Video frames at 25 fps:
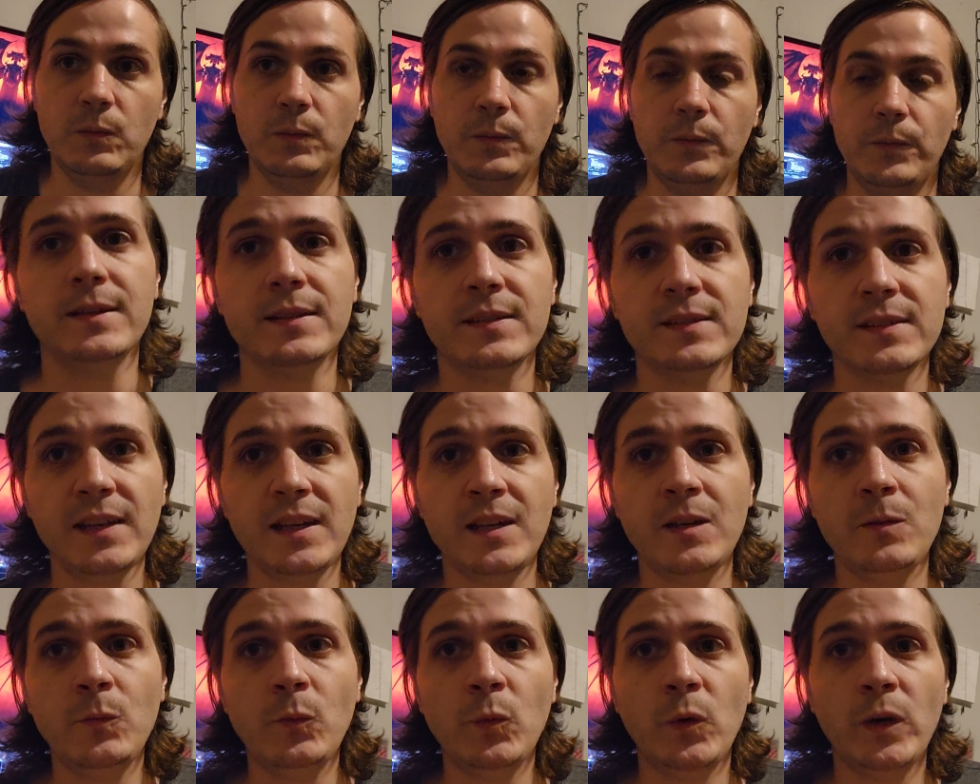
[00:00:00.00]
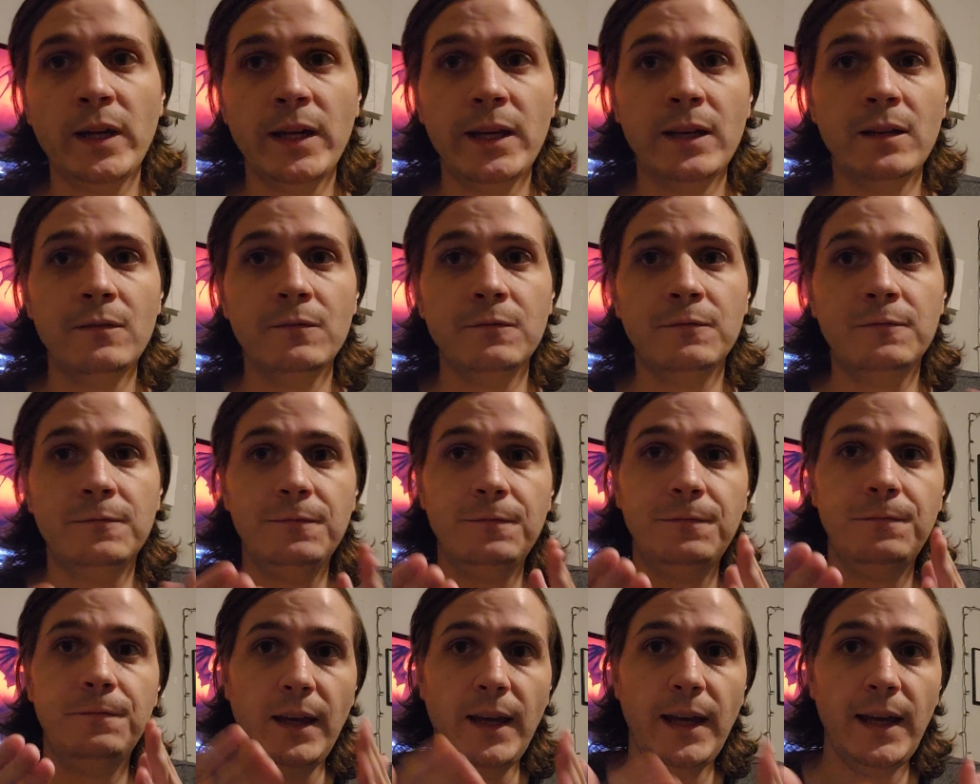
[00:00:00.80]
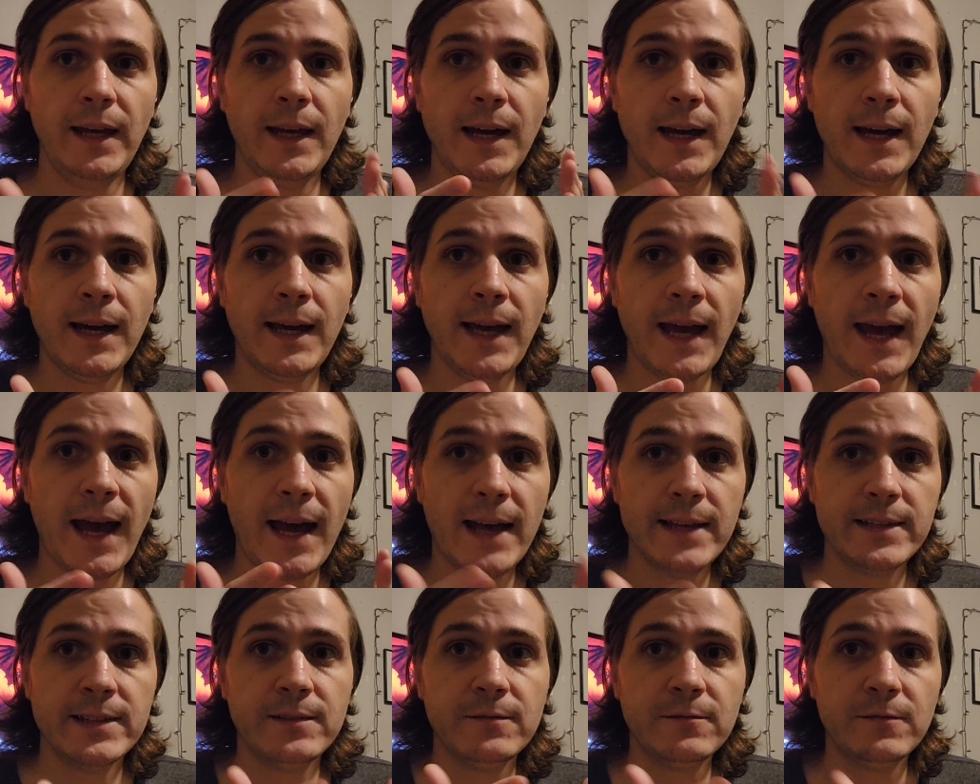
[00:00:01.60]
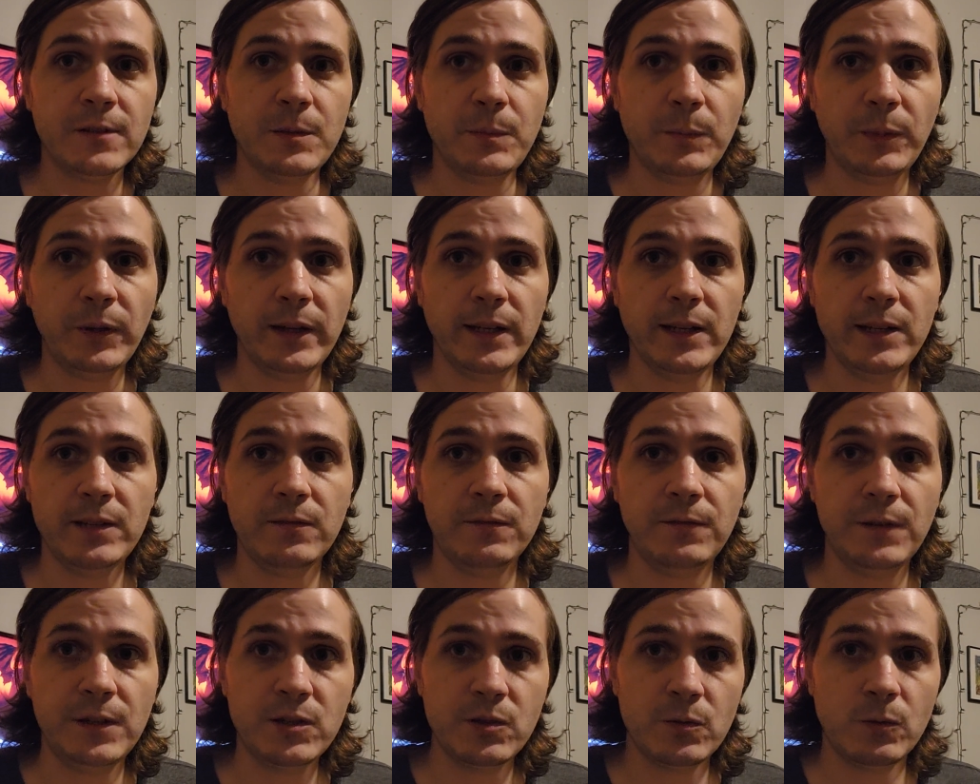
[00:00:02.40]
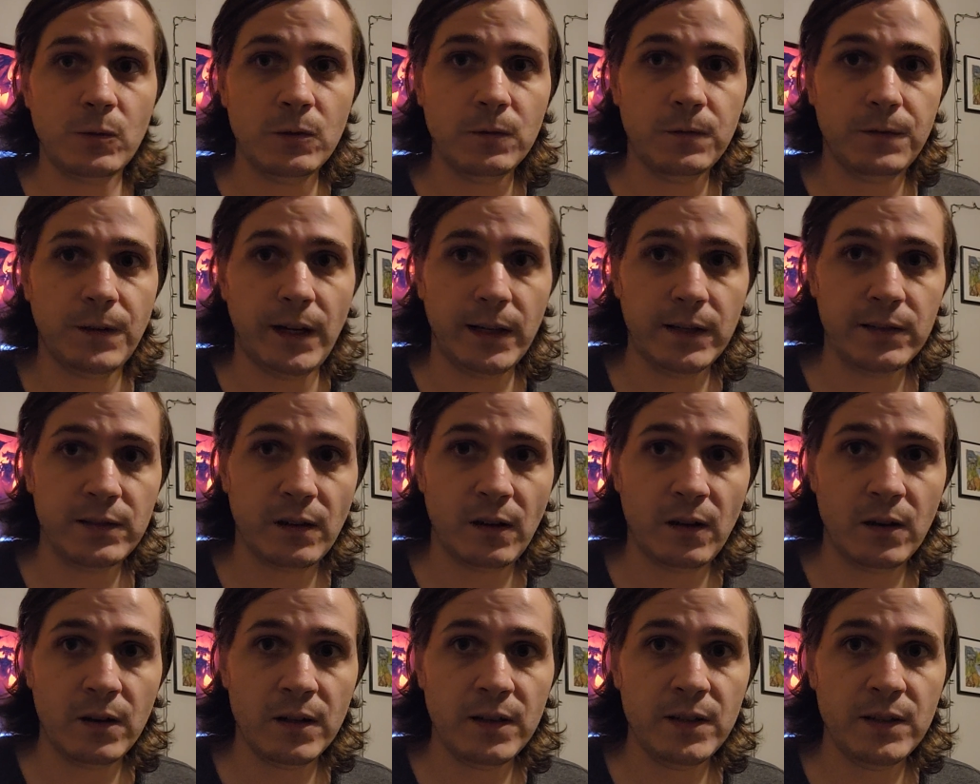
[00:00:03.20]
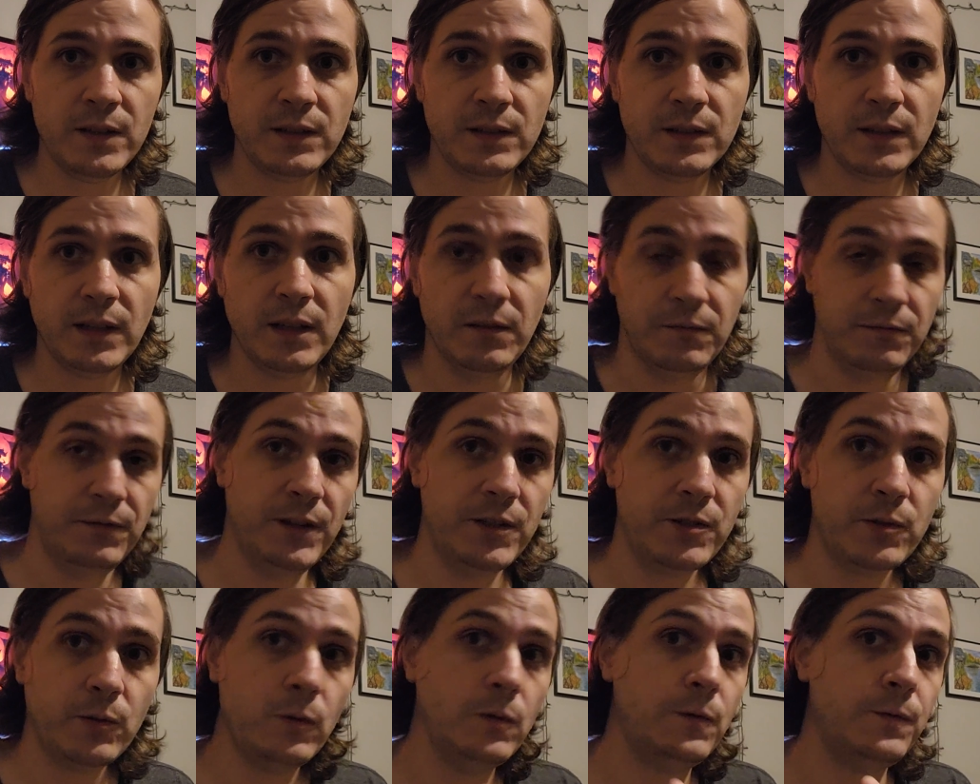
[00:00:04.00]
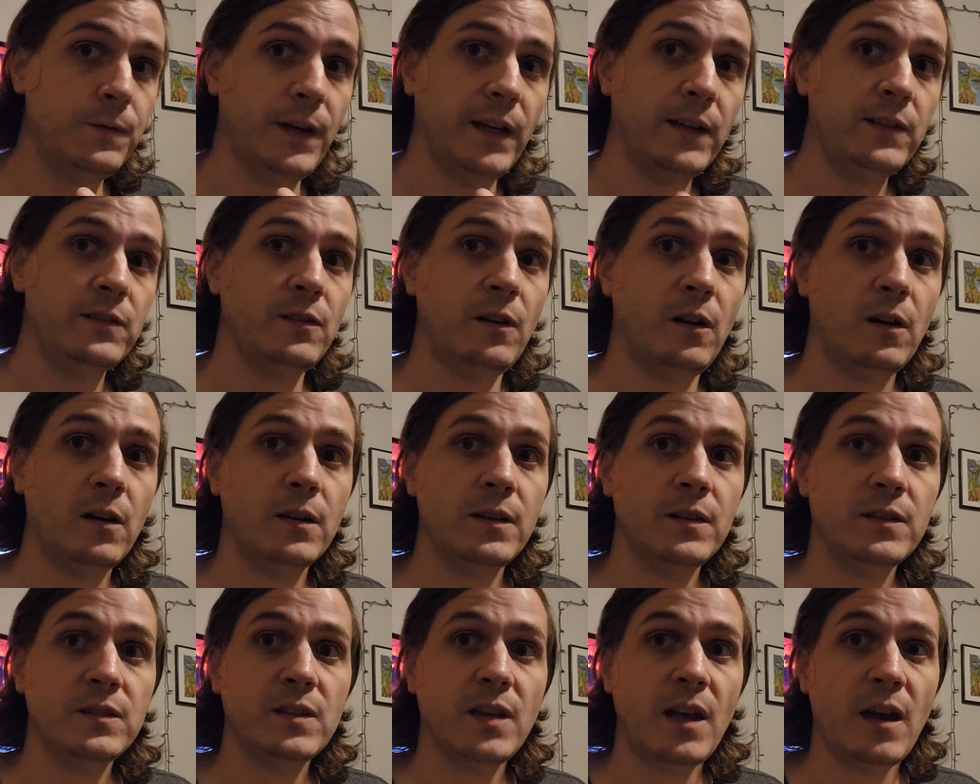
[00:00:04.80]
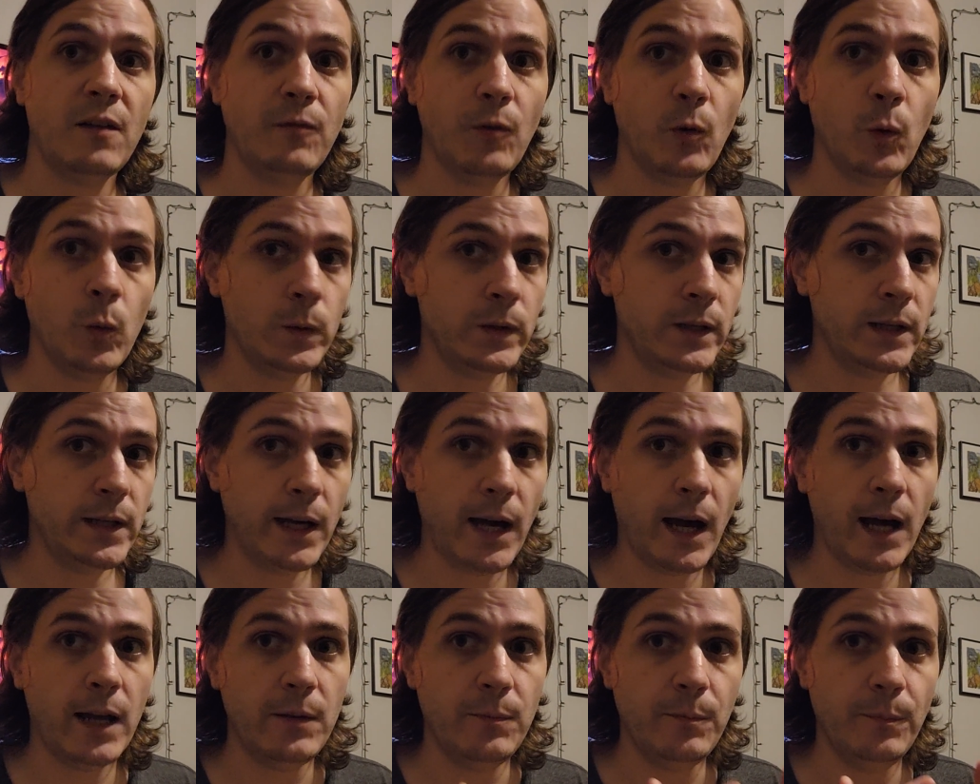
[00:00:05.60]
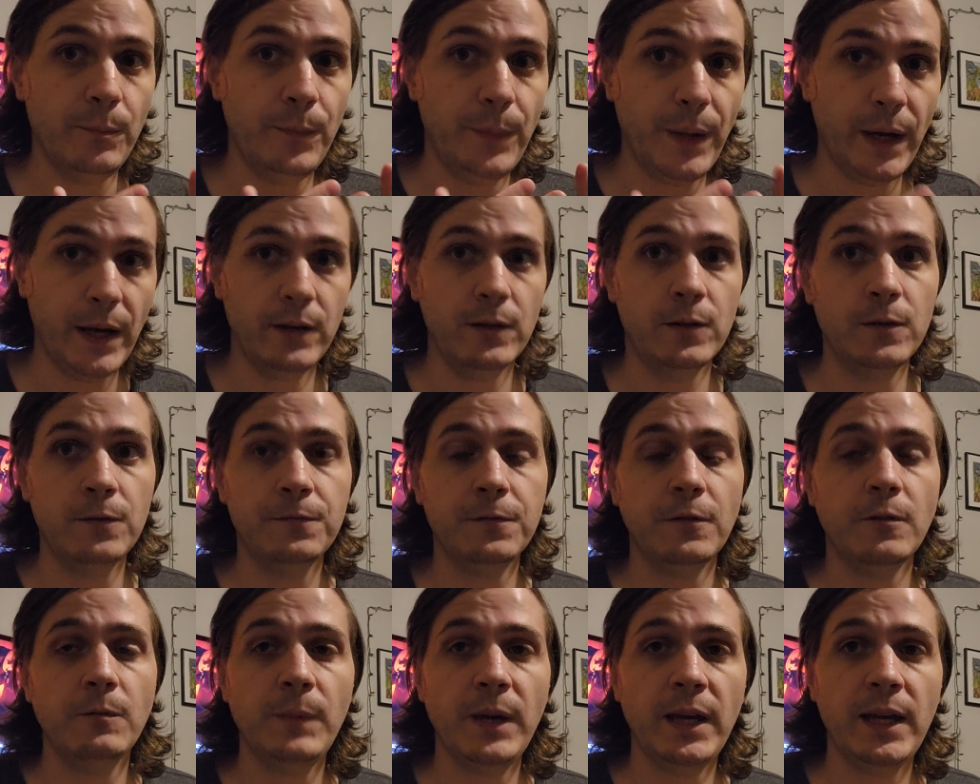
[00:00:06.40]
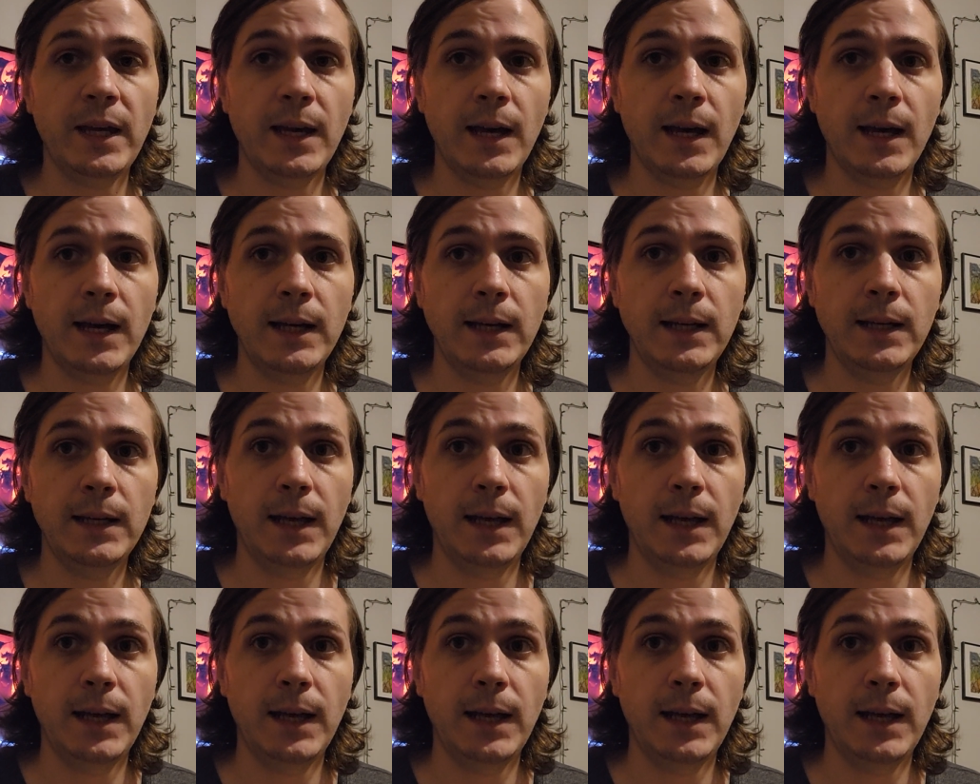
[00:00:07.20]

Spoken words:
The same way, AI hasn't replaced visual effects artists, and visual effects artists have only gotten better from AI.